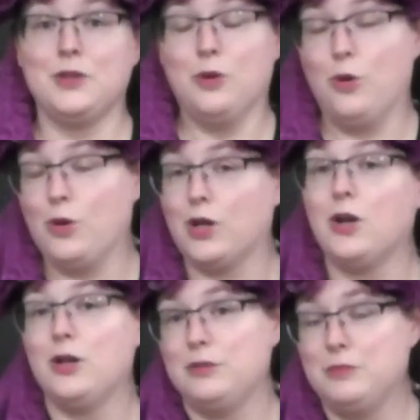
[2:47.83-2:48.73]
Or,
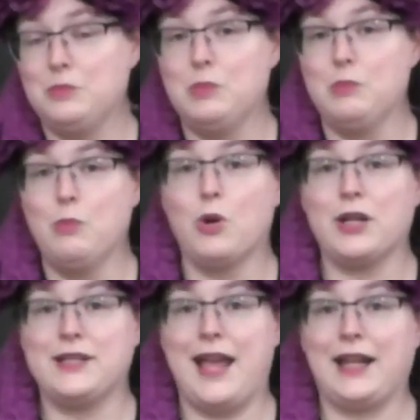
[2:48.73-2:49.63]
more
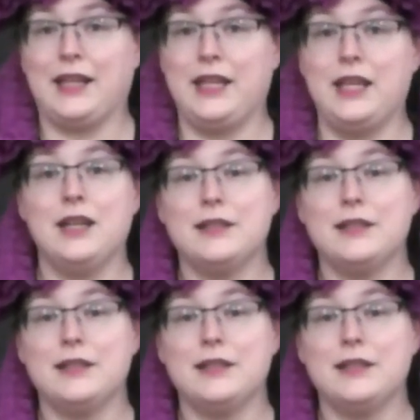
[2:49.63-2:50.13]
exactly,